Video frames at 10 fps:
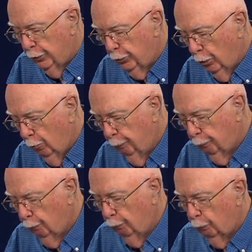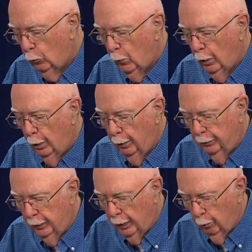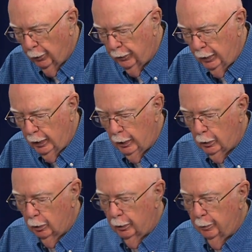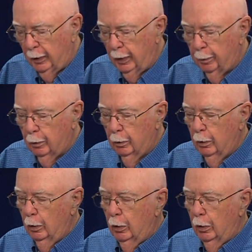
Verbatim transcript: So, there was an article in the paper